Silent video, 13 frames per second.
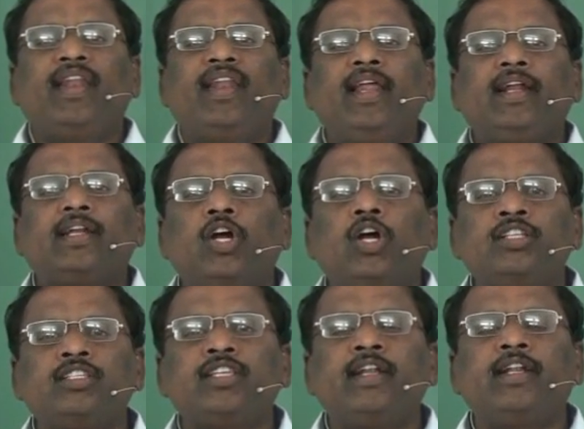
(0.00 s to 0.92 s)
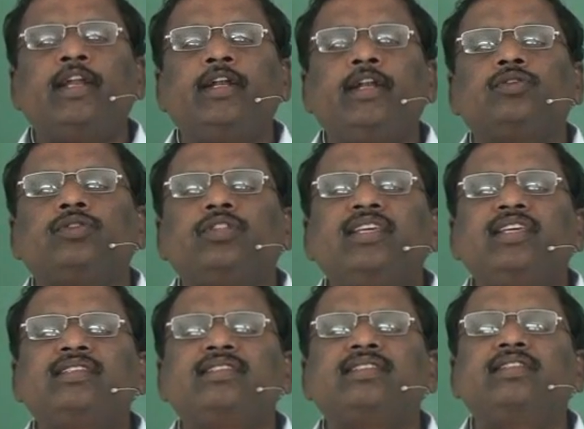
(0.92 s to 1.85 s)
When electrons enter into
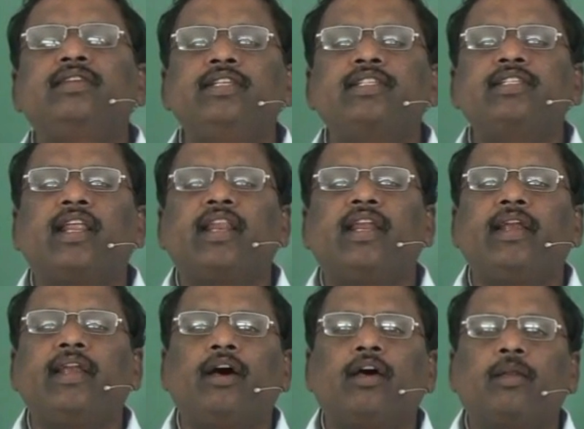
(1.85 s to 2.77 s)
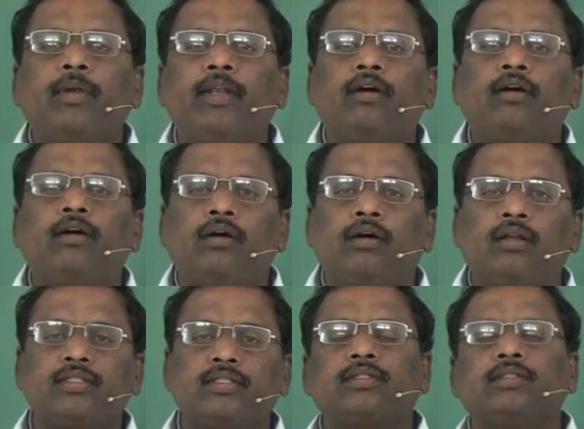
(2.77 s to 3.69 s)
these degenerated
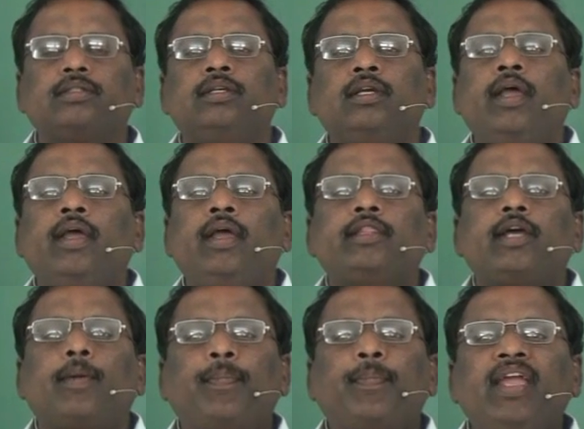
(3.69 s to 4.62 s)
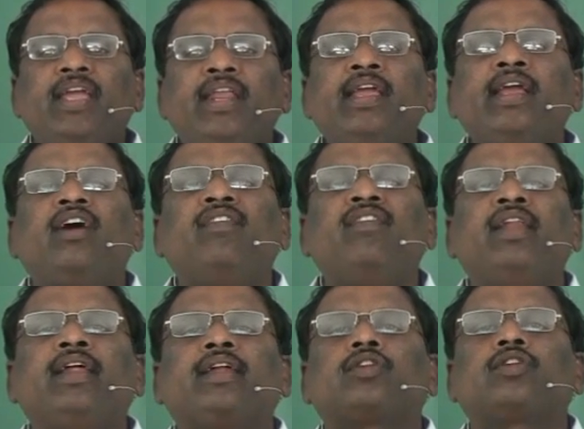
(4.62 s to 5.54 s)
orbitals, the pairing
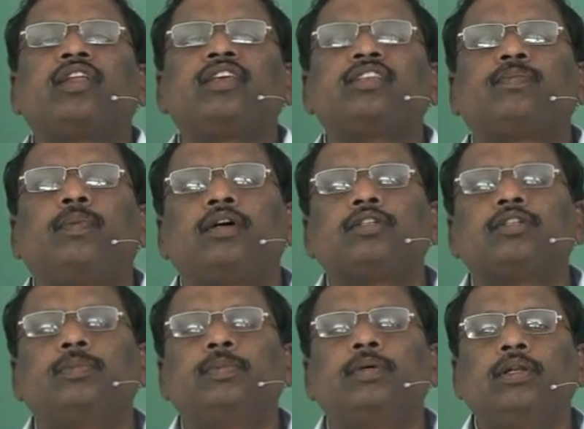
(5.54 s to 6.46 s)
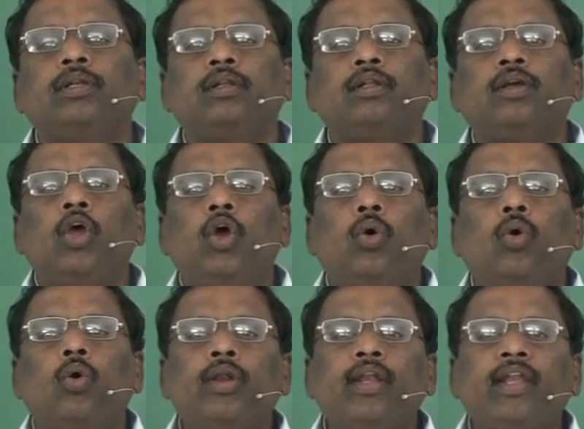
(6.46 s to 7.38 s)
of electron is possible
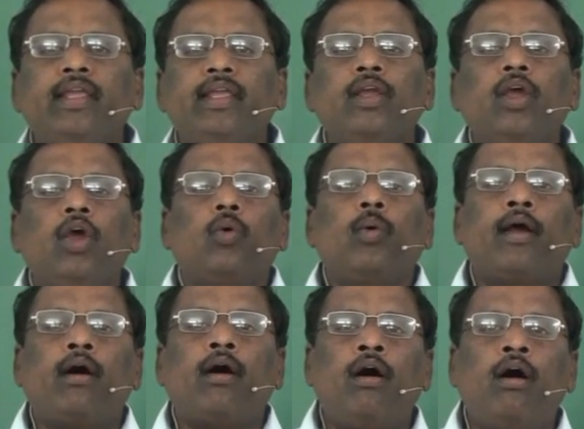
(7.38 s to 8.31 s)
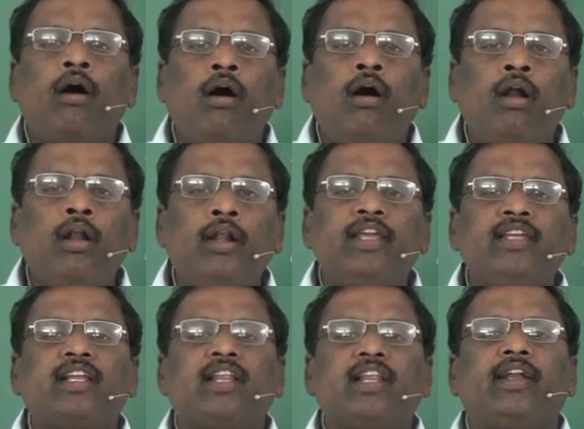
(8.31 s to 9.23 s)
only when all
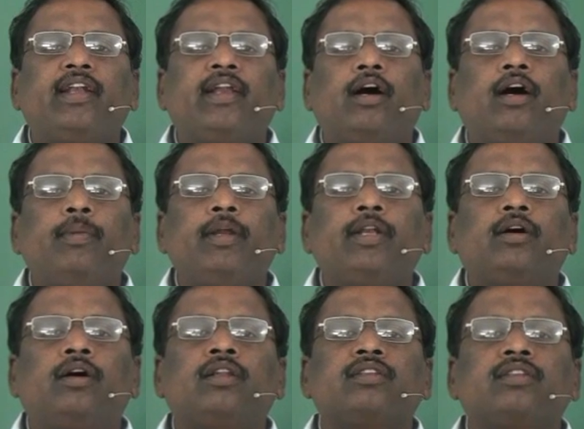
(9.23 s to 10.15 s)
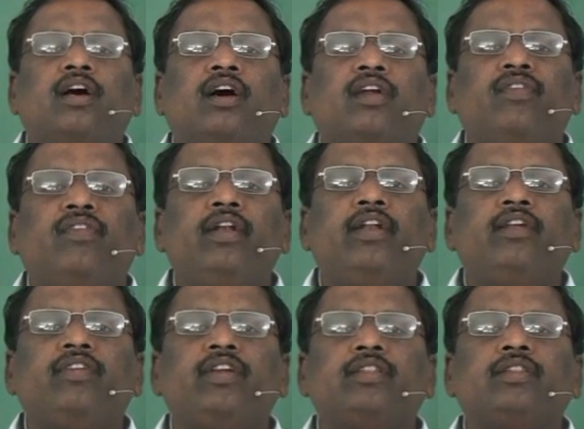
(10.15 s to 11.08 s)
degenerated orbitals are
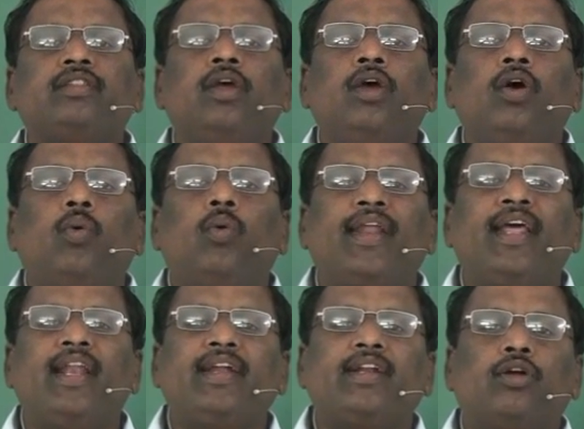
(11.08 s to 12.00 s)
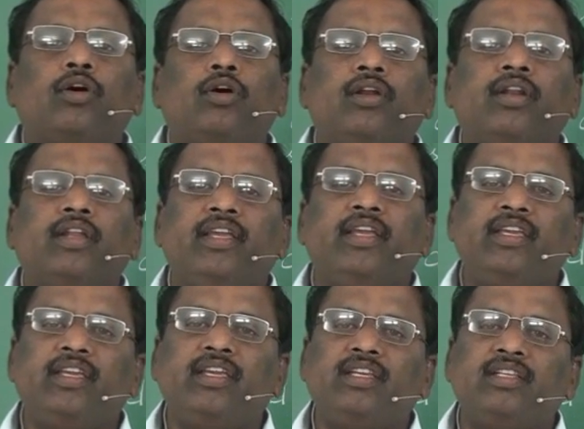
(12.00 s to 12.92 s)
filled with 1 electron
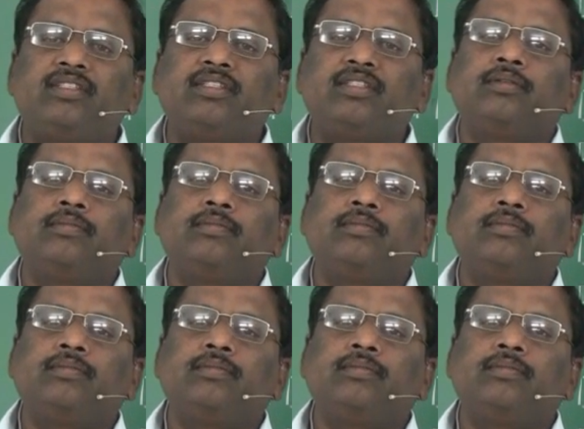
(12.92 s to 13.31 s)
each.